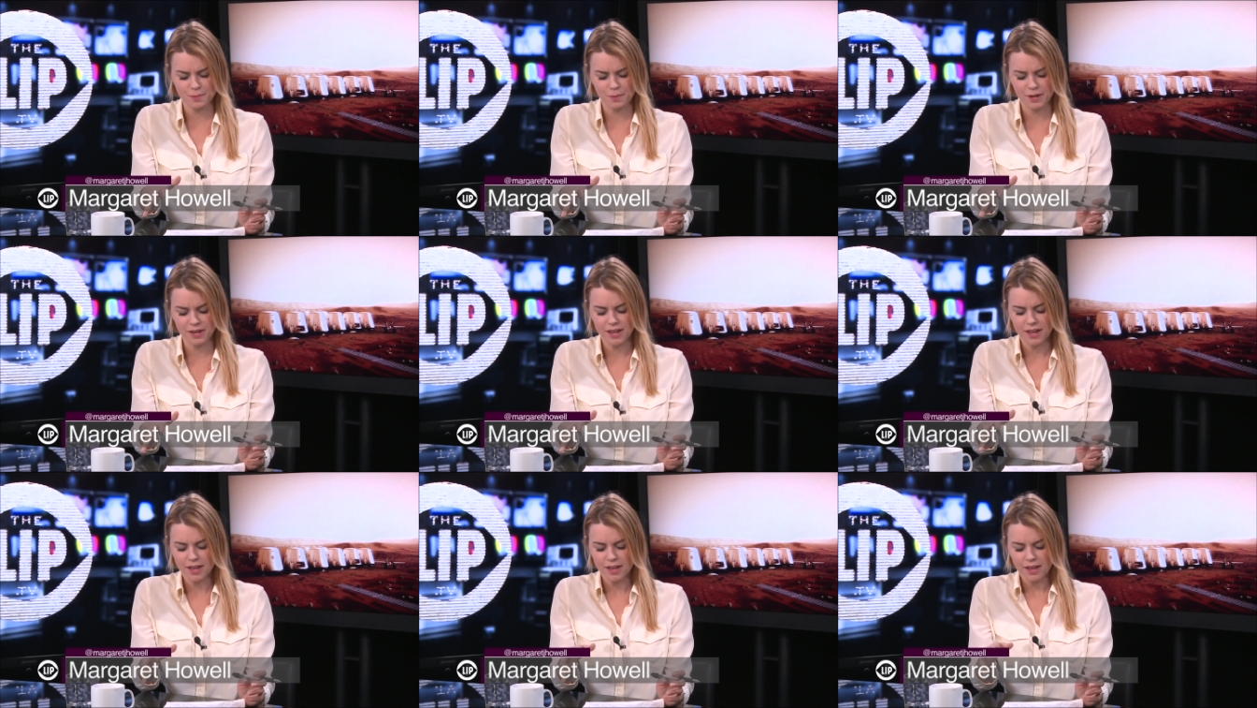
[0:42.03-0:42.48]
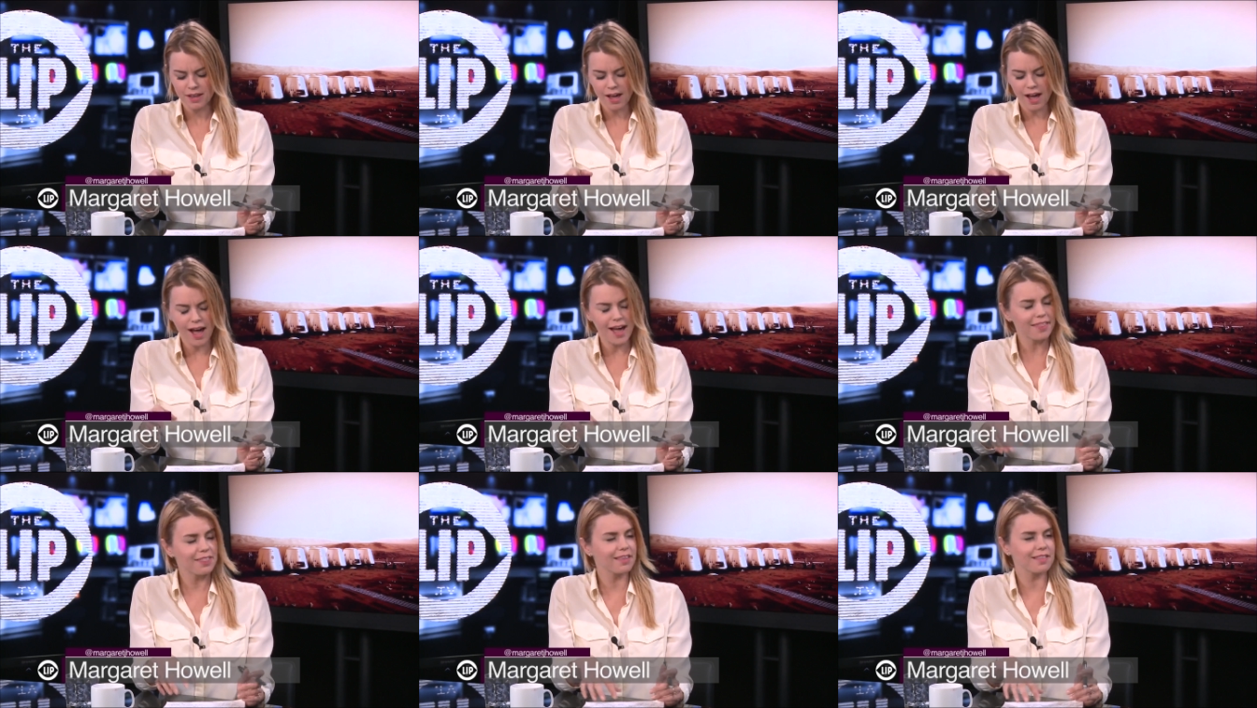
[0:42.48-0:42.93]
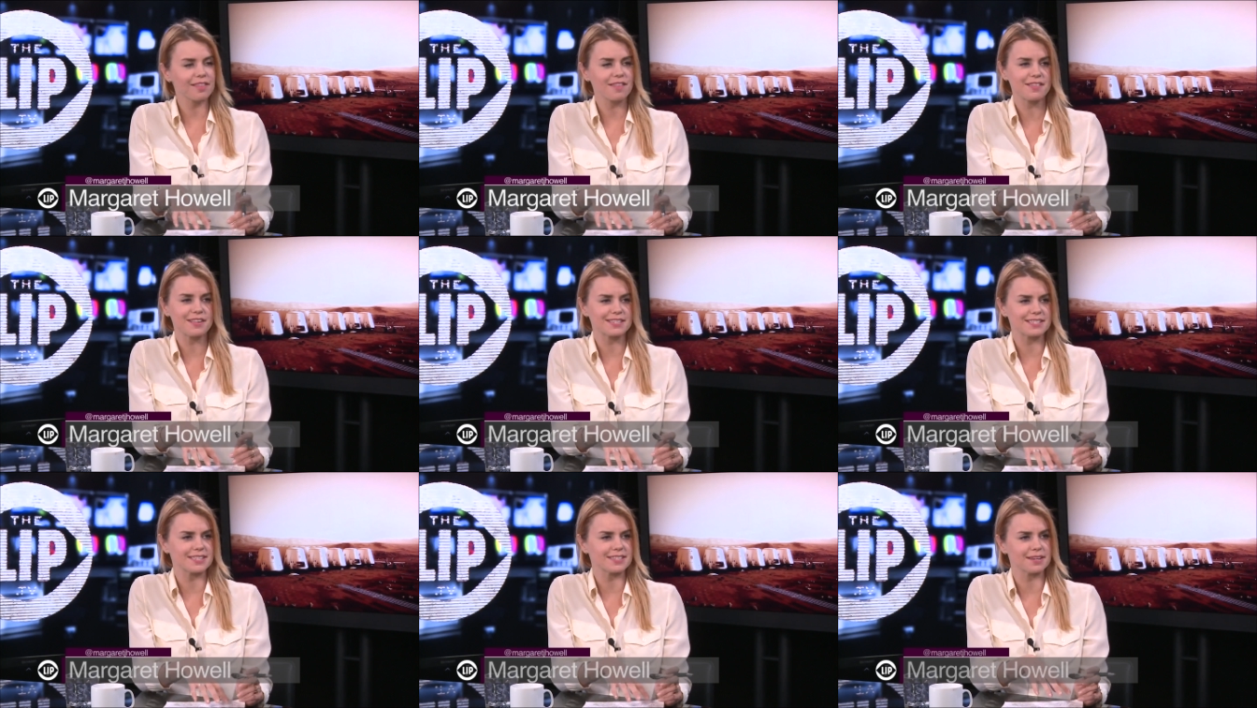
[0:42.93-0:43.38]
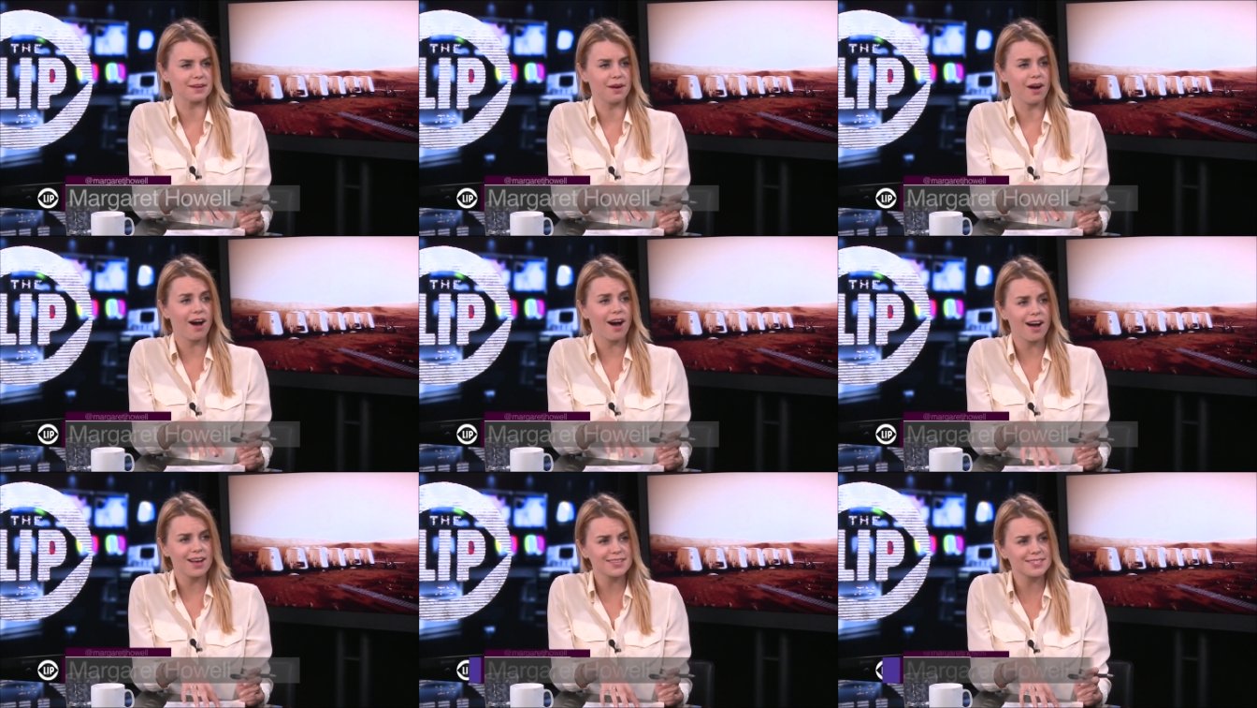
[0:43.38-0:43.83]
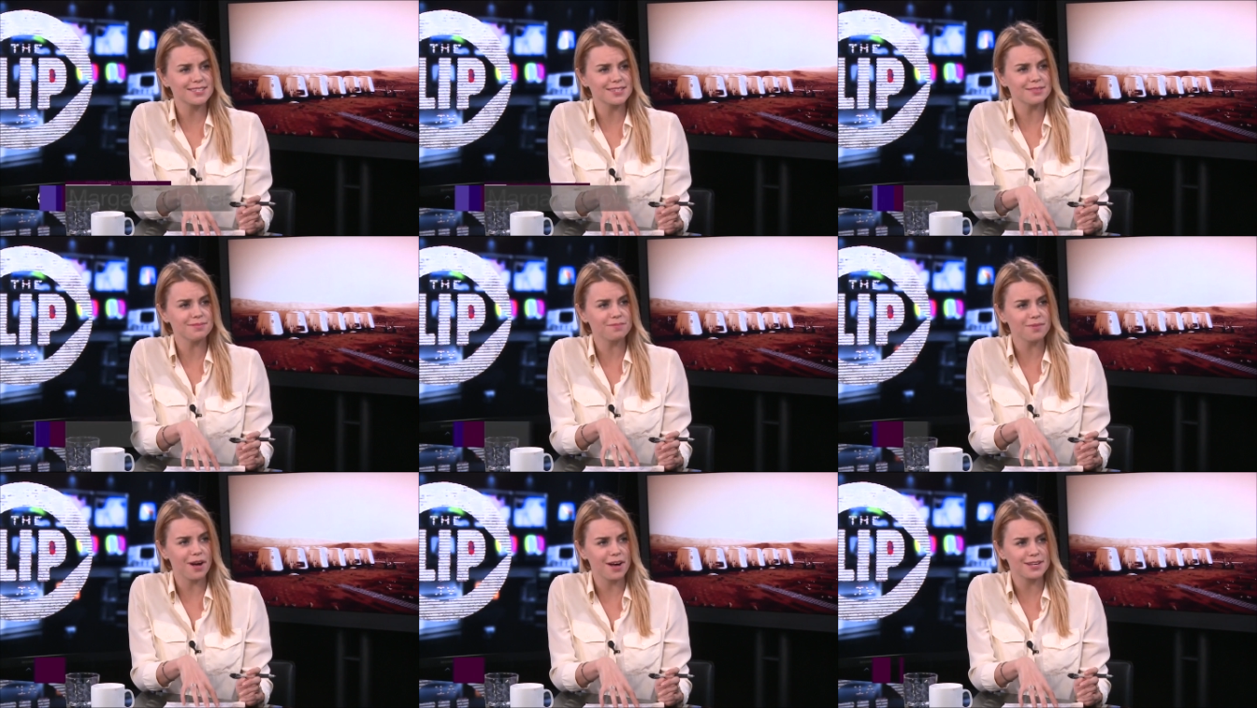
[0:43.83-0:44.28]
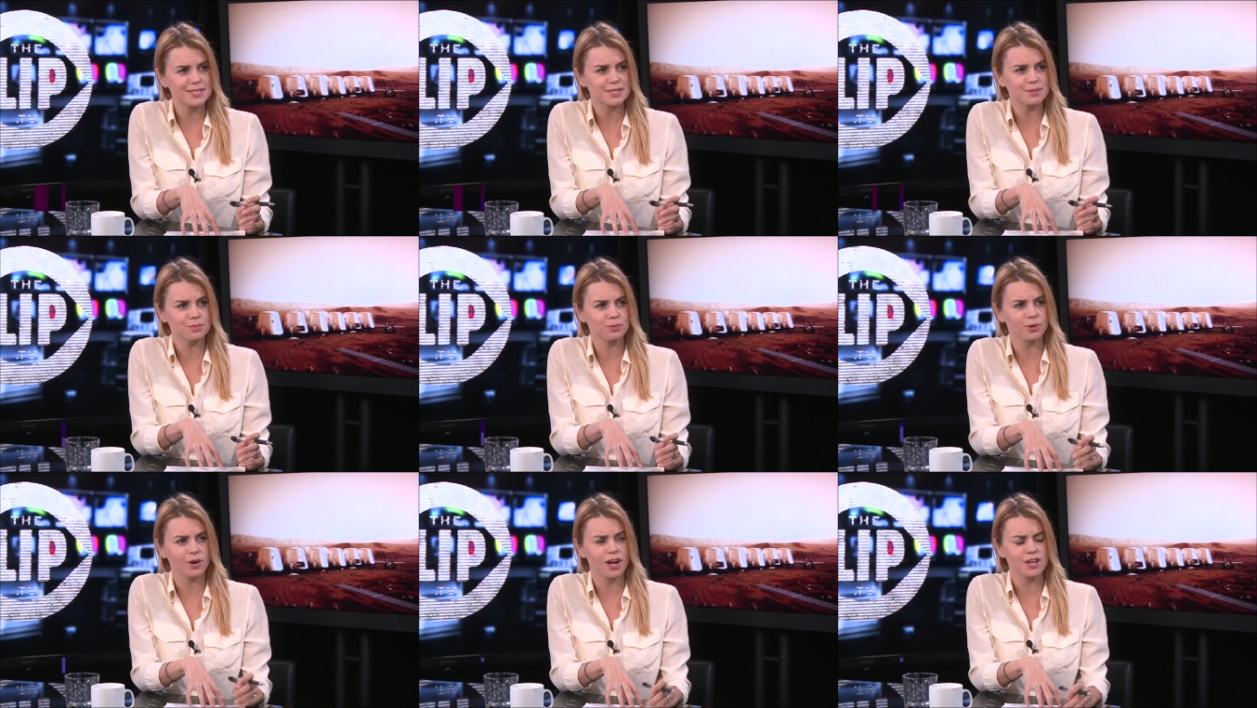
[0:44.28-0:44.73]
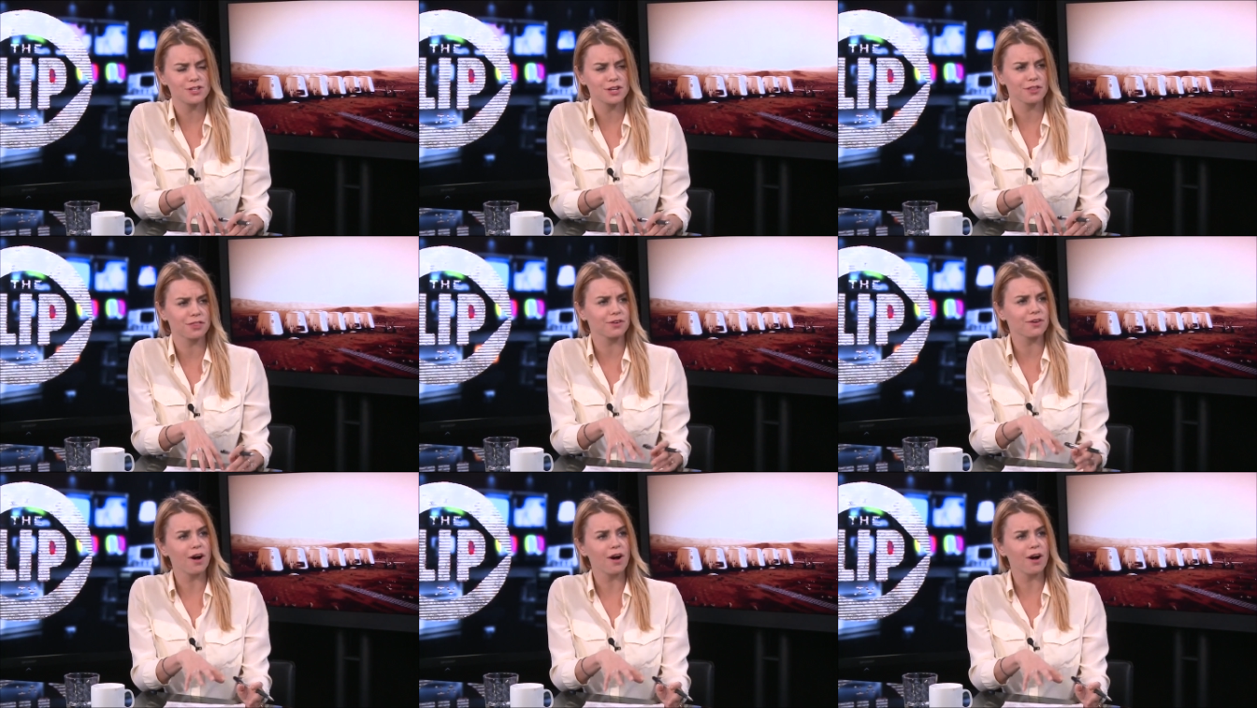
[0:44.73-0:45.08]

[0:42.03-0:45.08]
But I think that this is an awesome, awesome project.